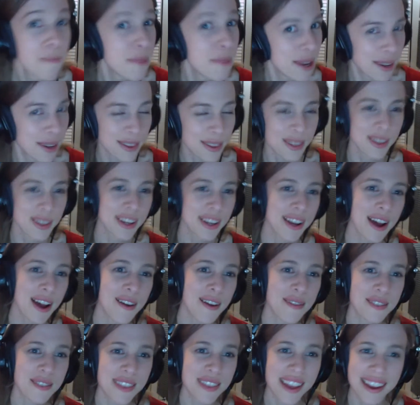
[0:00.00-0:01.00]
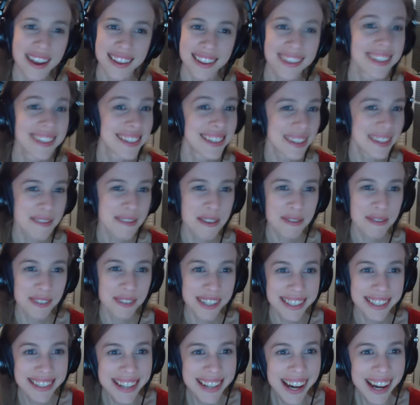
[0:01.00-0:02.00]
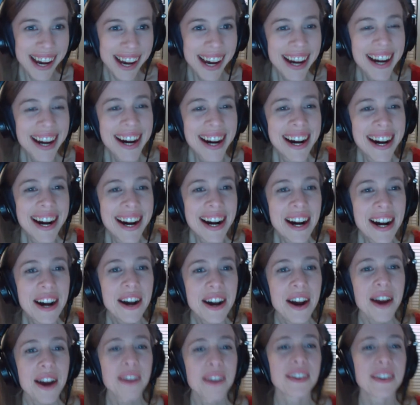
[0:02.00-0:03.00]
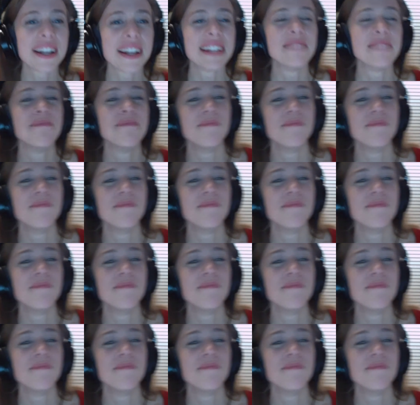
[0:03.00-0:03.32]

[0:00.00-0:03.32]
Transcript: Be on the lookout for that. It's going to be fun. All right.